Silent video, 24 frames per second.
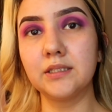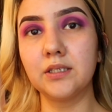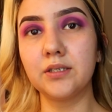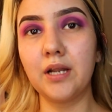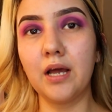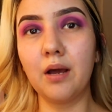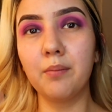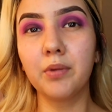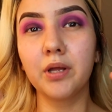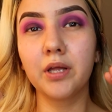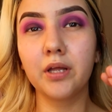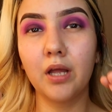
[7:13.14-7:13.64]
so now
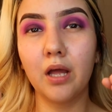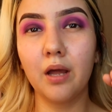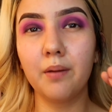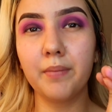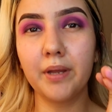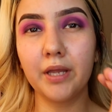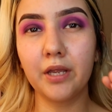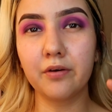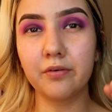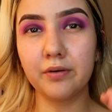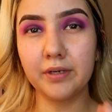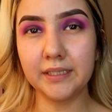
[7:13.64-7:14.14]
I'm going to cut
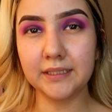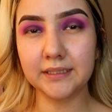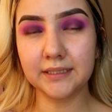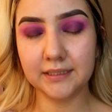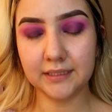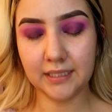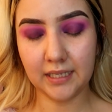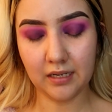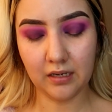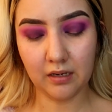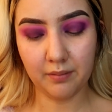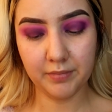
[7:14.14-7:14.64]
my crease.
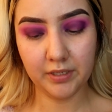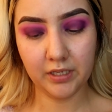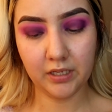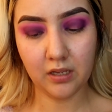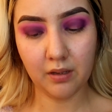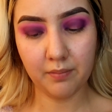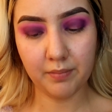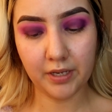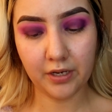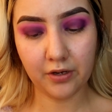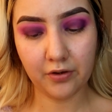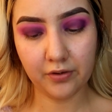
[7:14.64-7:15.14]
And I'm going to
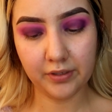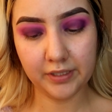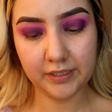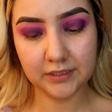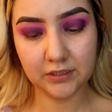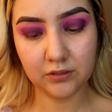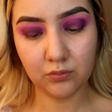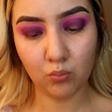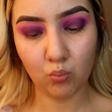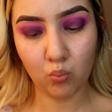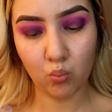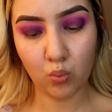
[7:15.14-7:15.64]
cut my
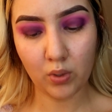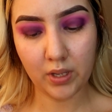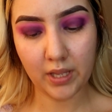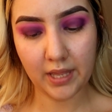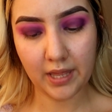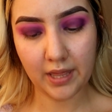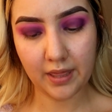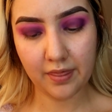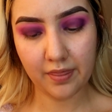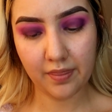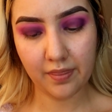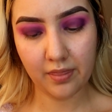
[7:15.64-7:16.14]
crease
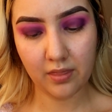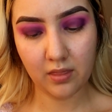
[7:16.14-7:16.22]
with